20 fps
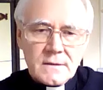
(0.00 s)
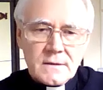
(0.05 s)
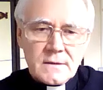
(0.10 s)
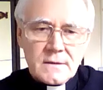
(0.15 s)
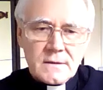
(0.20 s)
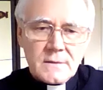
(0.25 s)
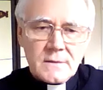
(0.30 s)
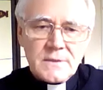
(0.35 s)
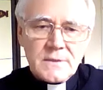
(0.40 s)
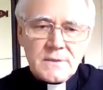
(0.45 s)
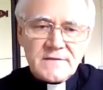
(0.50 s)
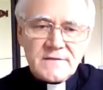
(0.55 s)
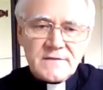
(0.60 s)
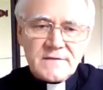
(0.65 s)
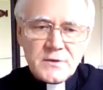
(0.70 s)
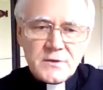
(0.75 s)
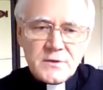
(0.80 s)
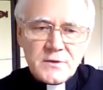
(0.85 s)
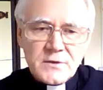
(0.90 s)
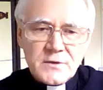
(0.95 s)
but it
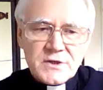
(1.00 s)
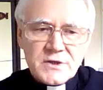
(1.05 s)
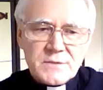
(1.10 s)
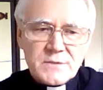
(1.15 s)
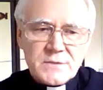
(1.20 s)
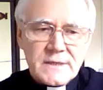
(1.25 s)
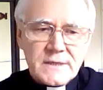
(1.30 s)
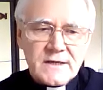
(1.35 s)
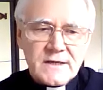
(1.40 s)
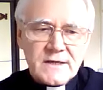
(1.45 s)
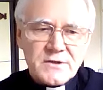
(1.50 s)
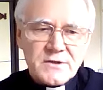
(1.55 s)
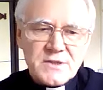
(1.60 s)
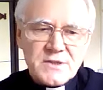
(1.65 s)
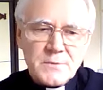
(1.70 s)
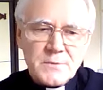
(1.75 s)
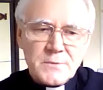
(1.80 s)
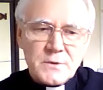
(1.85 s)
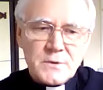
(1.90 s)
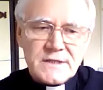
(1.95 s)
focused me on
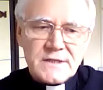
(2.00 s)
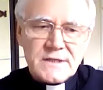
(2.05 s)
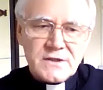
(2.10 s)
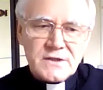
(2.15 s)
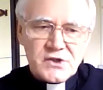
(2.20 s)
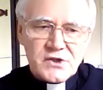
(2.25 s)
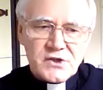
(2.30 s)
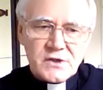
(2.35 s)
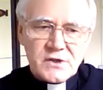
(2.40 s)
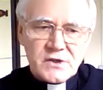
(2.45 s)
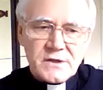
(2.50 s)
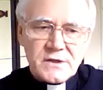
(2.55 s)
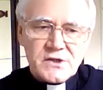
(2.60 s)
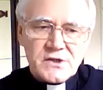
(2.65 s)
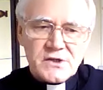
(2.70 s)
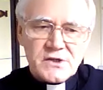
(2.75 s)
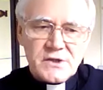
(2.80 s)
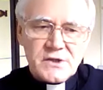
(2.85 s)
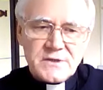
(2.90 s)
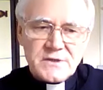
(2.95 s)
supporting the
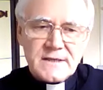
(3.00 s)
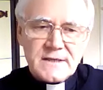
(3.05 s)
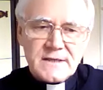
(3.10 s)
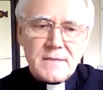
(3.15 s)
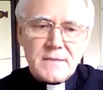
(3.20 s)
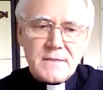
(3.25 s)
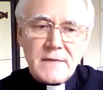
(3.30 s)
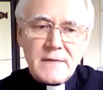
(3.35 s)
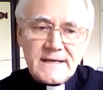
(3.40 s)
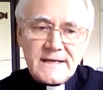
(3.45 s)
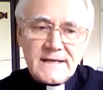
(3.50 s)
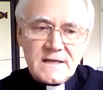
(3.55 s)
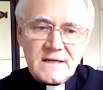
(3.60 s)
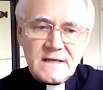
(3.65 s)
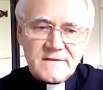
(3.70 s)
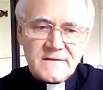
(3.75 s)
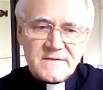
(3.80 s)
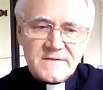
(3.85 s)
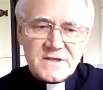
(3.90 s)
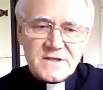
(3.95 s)
church using my
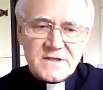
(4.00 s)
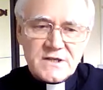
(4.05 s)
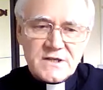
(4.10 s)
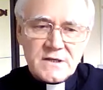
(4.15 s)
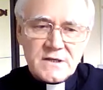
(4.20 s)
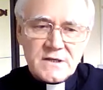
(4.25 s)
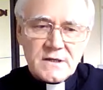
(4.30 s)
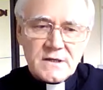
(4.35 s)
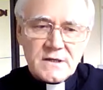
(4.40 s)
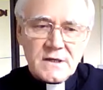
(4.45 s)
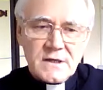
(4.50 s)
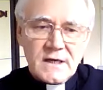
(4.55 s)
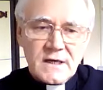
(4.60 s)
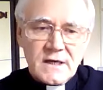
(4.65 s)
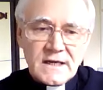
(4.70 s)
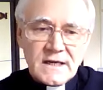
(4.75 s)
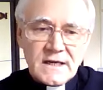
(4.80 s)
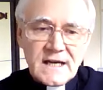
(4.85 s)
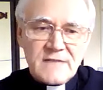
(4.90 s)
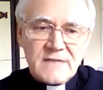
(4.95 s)
gifts
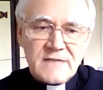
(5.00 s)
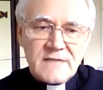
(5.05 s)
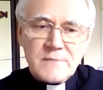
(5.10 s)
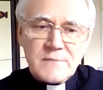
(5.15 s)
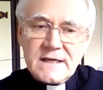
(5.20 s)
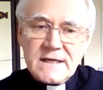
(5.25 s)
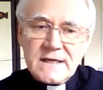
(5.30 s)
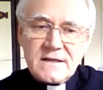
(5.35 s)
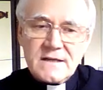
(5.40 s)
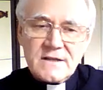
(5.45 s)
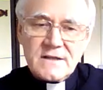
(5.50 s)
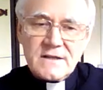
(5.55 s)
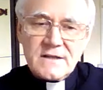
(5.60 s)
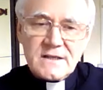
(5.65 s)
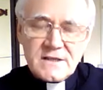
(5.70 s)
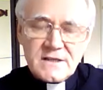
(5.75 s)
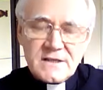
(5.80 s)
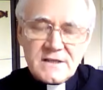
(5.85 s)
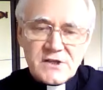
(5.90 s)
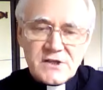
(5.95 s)
and gave me the
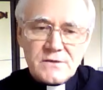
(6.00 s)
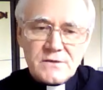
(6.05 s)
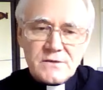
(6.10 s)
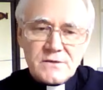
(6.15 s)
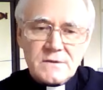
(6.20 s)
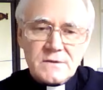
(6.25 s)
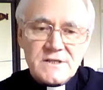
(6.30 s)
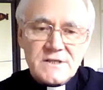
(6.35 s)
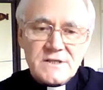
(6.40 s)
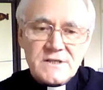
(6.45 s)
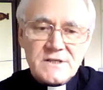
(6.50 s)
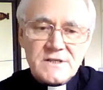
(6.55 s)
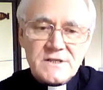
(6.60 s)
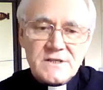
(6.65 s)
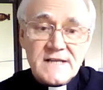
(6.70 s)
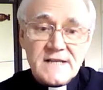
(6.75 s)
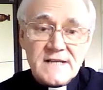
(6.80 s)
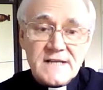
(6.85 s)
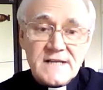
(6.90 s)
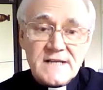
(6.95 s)
additional
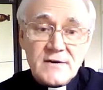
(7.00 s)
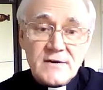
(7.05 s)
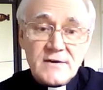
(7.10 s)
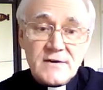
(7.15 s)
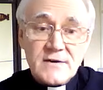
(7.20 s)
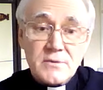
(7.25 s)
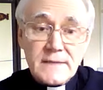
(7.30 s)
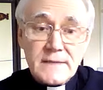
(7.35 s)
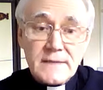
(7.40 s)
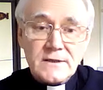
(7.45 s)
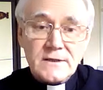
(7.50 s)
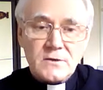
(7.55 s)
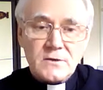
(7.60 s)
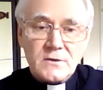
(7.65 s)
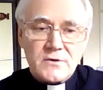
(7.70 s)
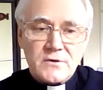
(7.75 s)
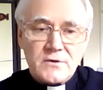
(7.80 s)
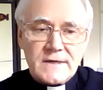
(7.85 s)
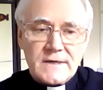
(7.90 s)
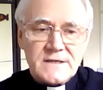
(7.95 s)

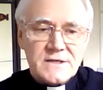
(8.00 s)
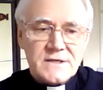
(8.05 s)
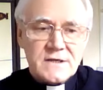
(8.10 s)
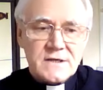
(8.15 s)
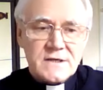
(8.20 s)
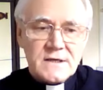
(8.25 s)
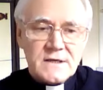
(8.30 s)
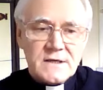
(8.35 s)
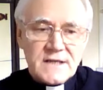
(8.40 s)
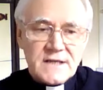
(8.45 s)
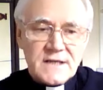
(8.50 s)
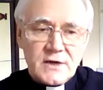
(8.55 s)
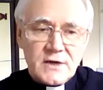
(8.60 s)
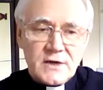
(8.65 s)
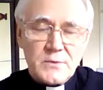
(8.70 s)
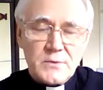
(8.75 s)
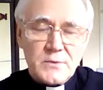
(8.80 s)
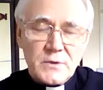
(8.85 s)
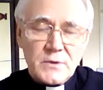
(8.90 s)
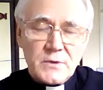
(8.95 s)
sacramental grace
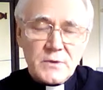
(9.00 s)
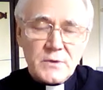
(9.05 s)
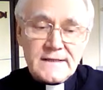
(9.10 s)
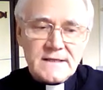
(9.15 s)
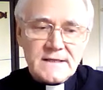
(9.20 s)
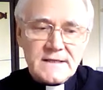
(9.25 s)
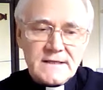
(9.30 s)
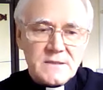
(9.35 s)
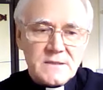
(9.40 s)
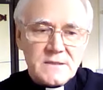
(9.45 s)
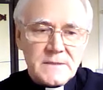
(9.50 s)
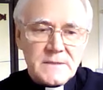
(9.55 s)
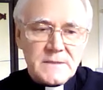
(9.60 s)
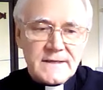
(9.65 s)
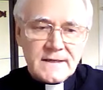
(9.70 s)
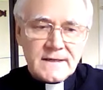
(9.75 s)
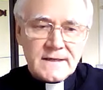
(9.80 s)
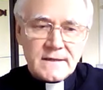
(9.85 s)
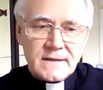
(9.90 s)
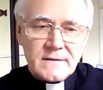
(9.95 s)
to cope with what
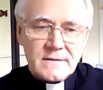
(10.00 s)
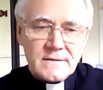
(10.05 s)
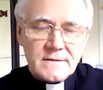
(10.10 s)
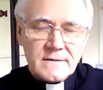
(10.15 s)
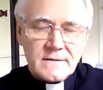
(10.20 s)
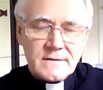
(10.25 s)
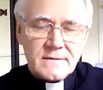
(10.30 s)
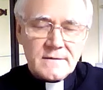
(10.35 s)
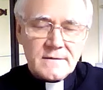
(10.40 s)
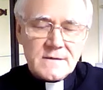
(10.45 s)
needed to be done.